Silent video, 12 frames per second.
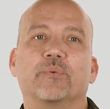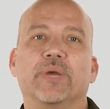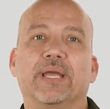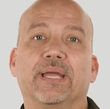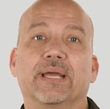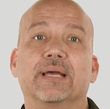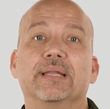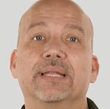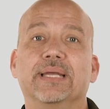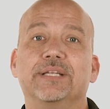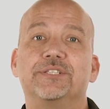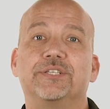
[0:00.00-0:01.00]

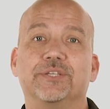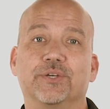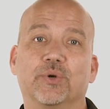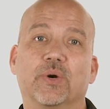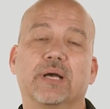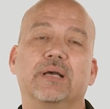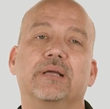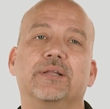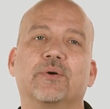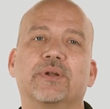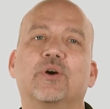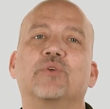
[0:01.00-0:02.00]

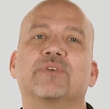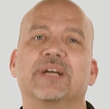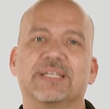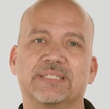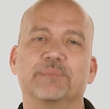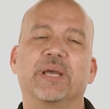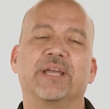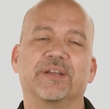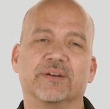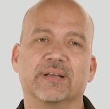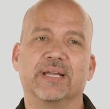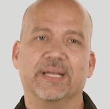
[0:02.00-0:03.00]
Don't overestimate
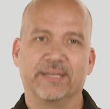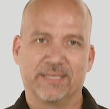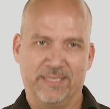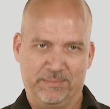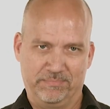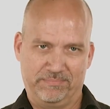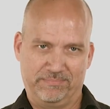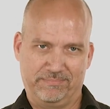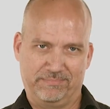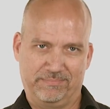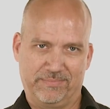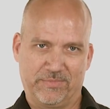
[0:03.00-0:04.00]
your income.
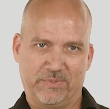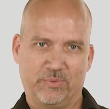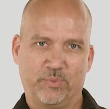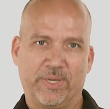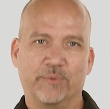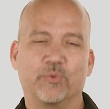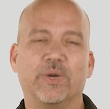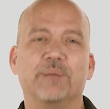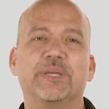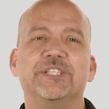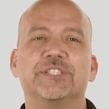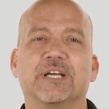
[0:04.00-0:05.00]
We want
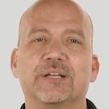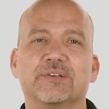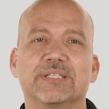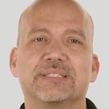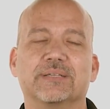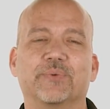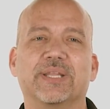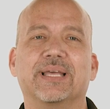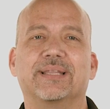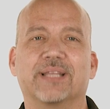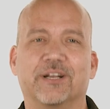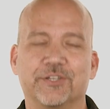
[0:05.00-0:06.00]
to be generous, and we
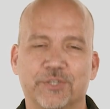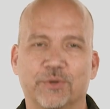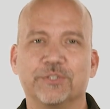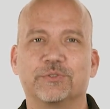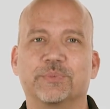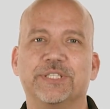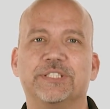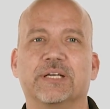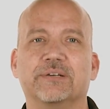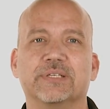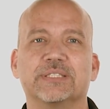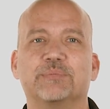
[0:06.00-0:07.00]
think that our donors will be
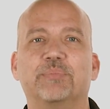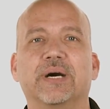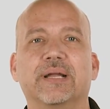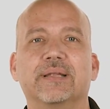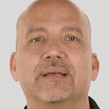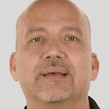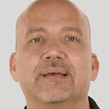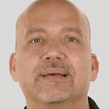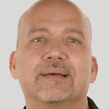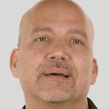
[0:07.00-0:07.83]
generous, but